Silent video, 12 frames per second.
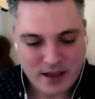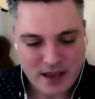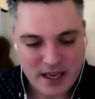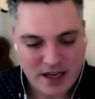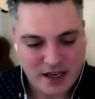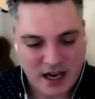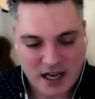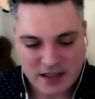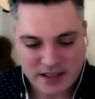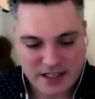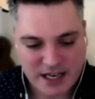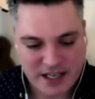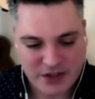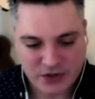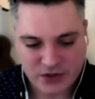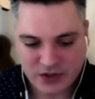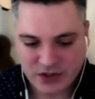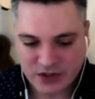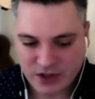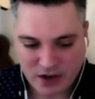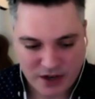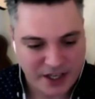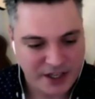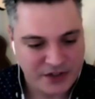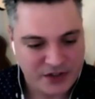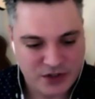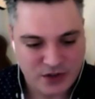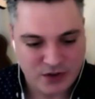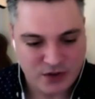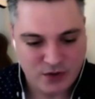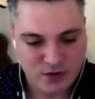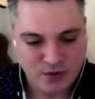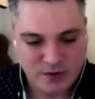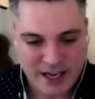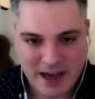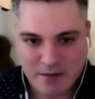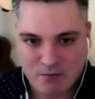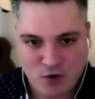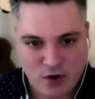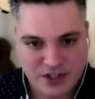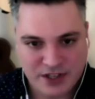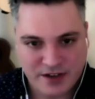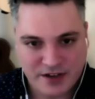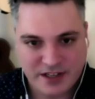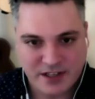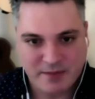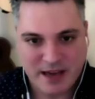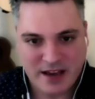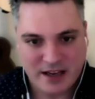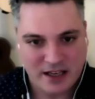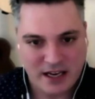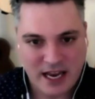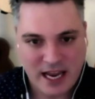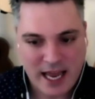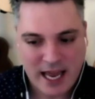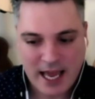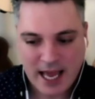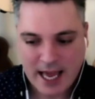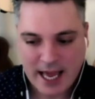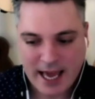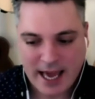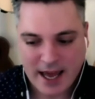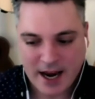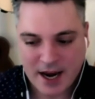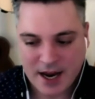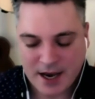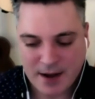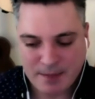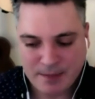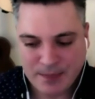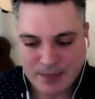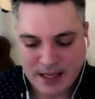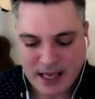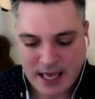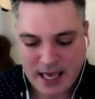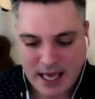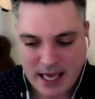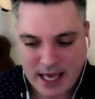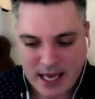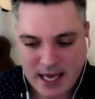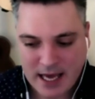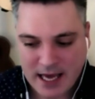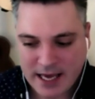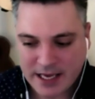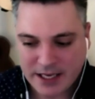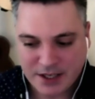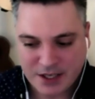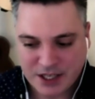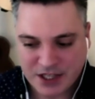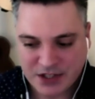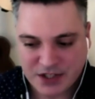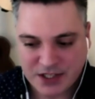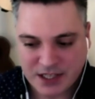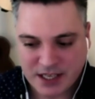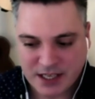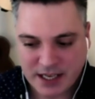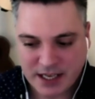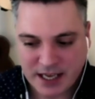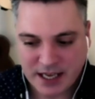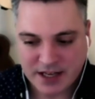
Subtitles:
in college, I started to get more serious about it. And I just, at